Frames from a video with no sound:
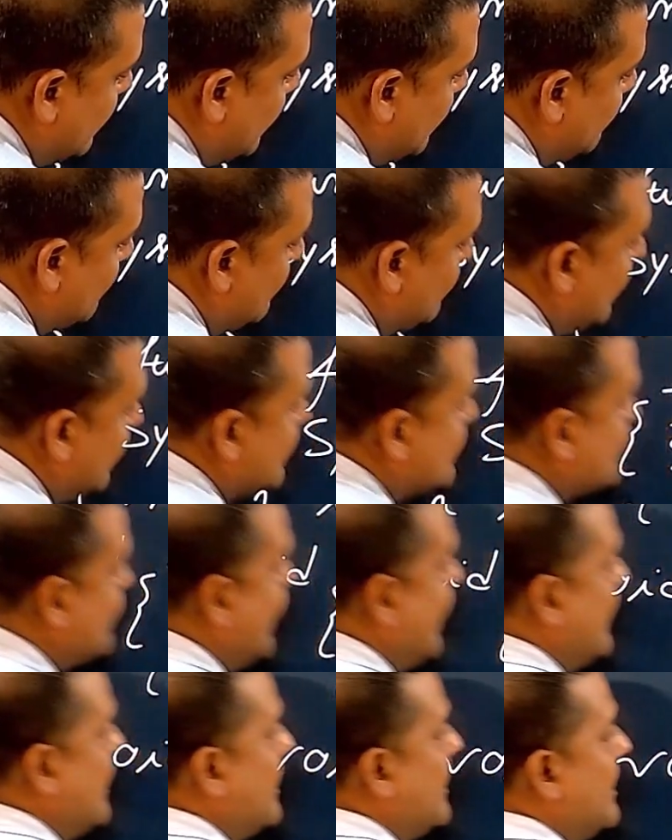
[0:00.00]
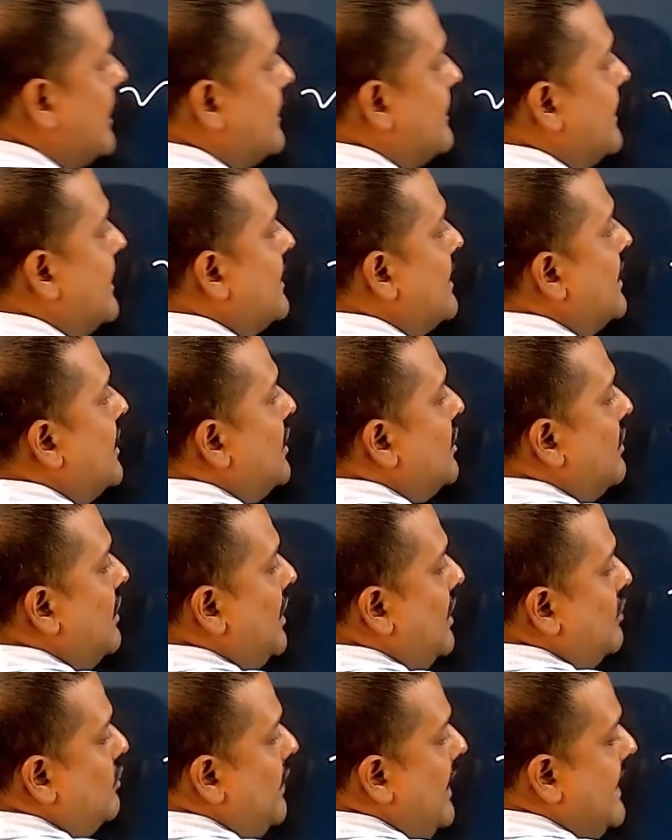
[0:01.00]
will be displayed that
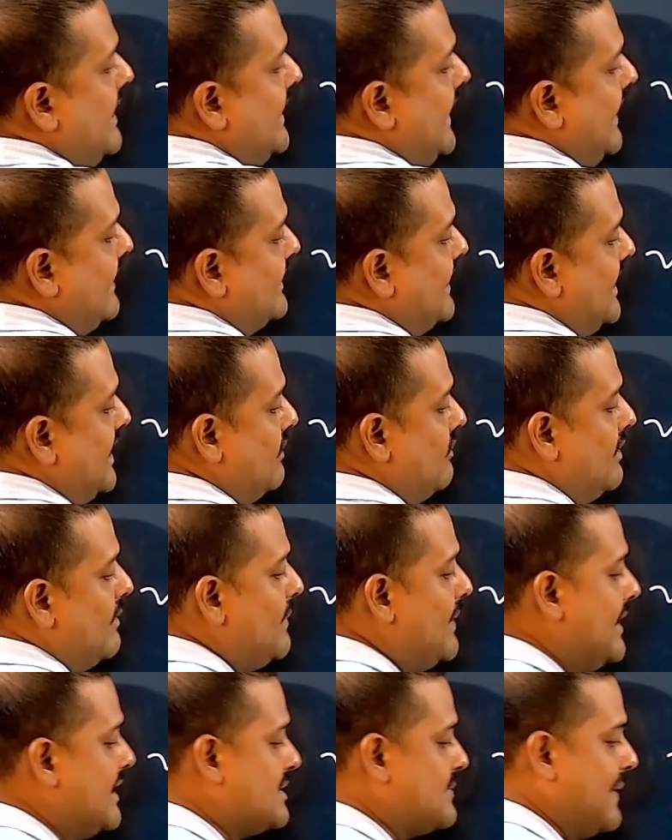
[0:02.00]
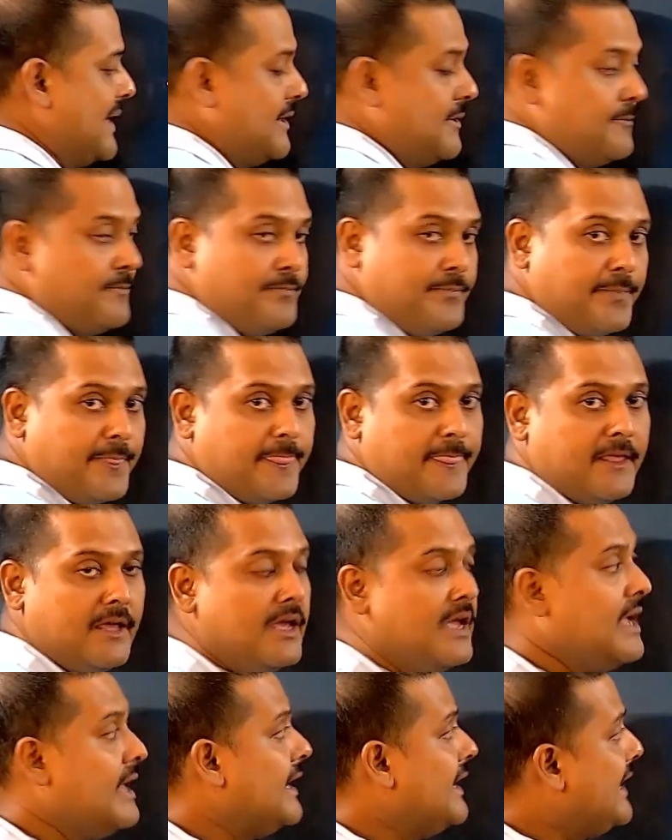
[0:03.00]
20 and 30 will be displayed.
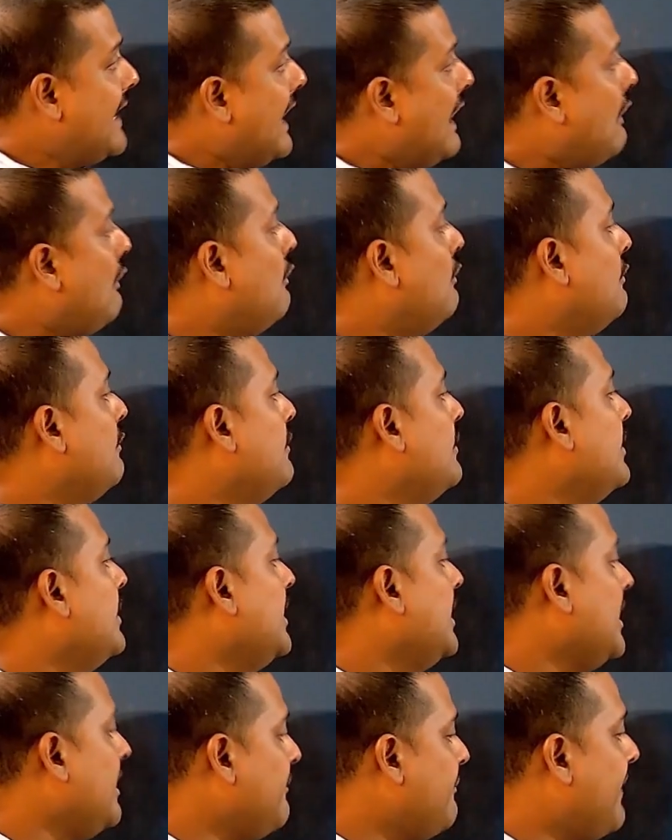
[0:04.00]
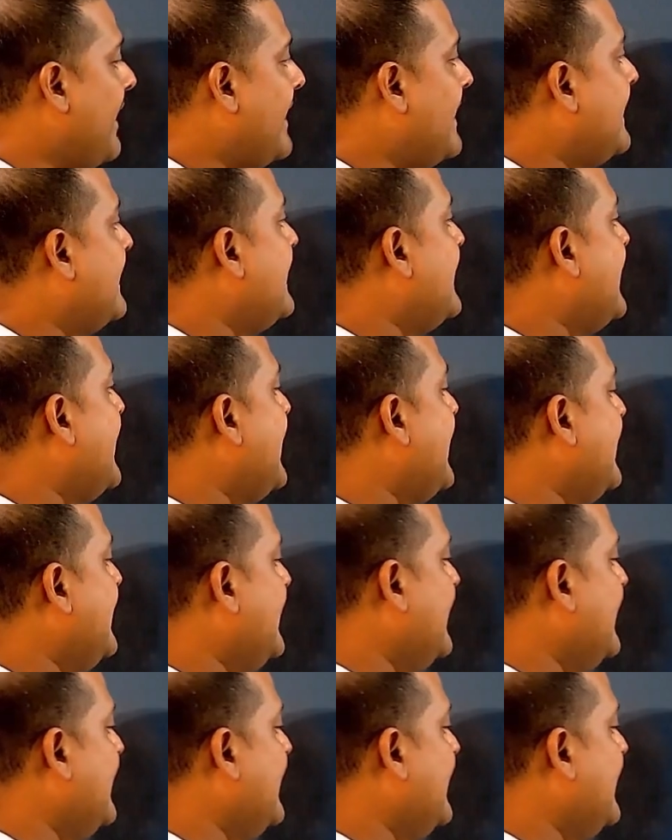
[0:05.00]
Now if I create,